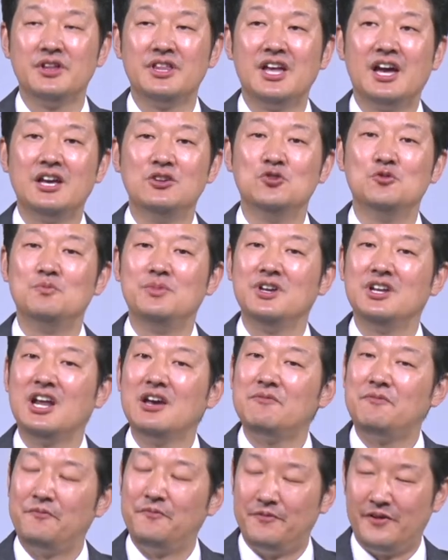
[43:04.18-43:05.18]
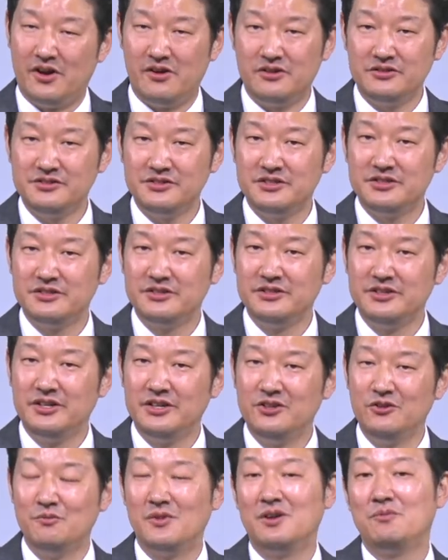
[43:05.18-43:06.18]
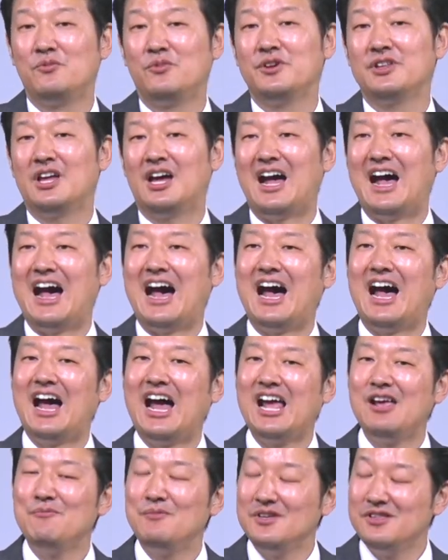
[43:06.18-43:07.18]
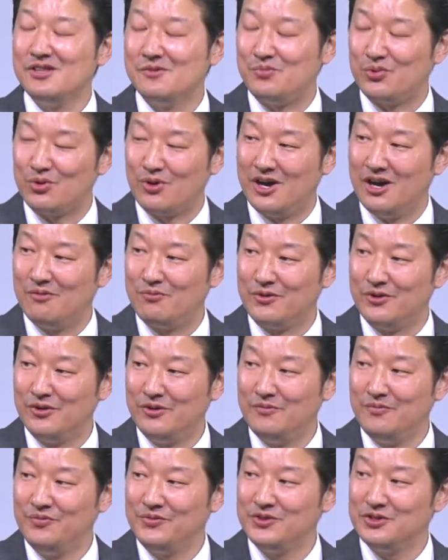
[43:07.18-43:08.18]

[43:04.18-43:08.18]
that you've been at fault. Remember that I've been the problem.